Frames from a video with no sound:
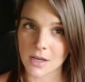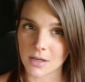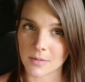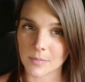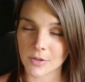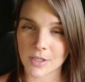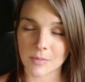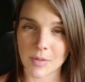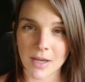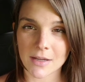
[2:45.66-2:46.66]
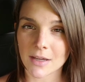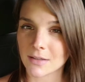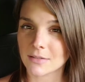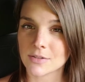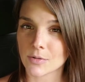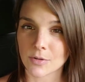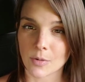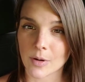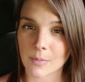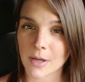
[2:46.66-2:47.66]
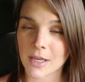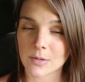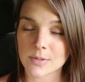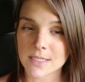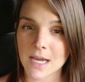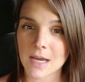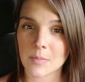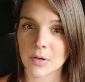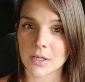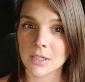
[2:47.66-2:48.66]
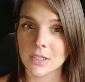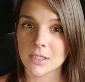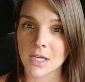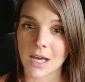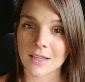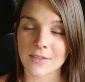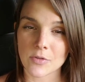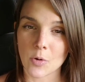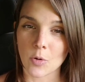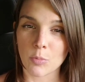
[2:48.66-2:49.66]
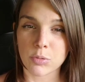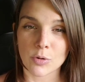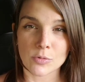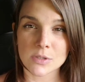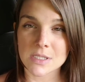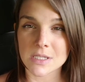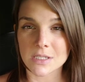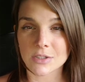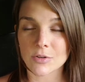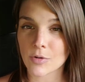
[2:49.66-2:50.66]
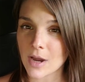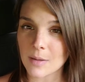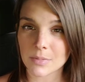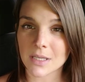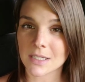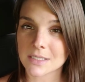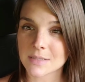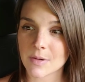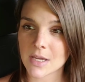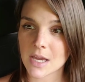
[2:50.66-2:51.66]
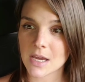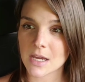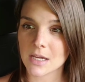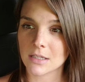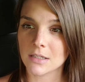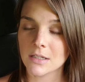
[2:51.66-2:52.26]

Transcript: Looking back, I don't know where my head was at, but I let the whole protein crap get into my head.